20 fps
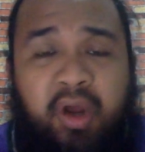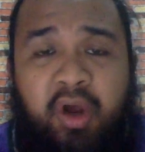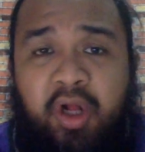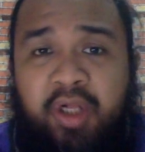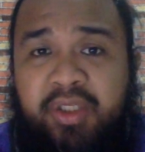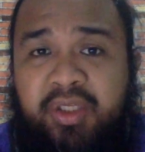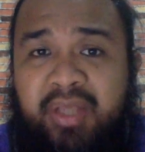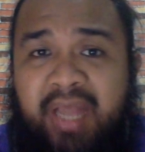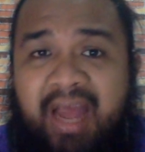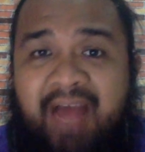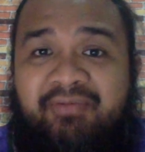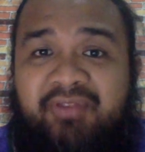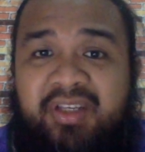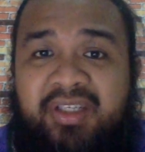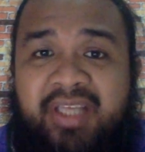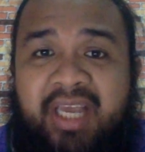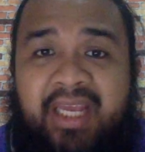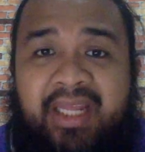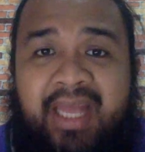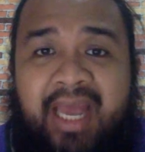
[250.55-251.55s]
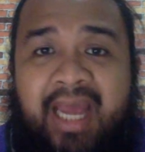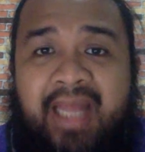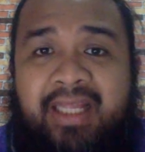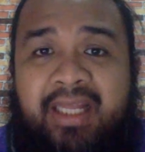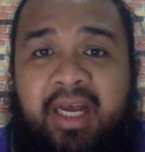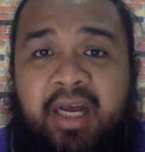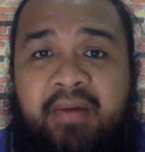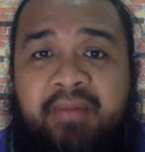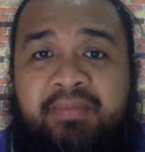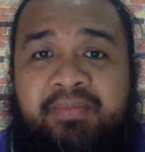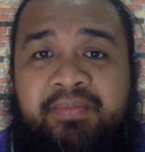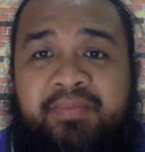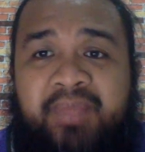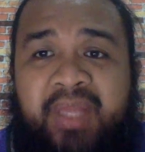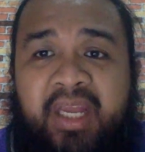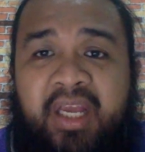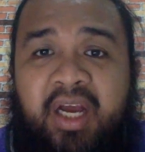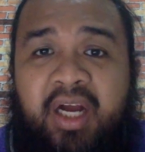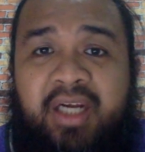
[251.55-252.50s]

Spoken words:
also have to say that they